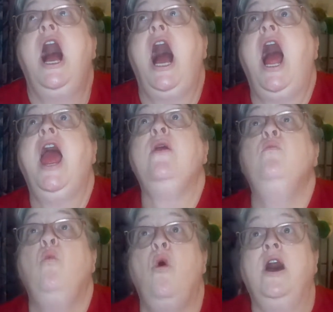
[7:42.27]
I
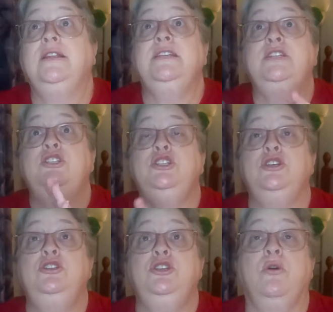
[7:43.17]
wanted
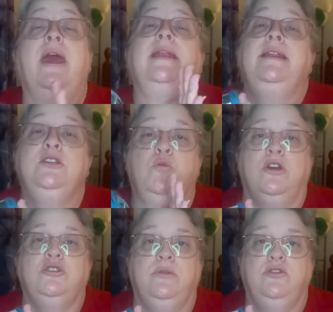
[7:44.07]
to do, and it is
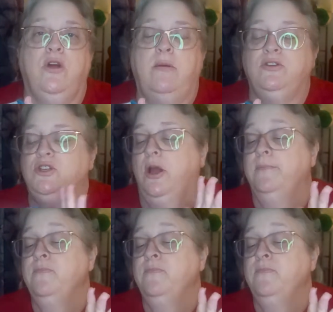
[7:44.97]
washable and dryable, sorry.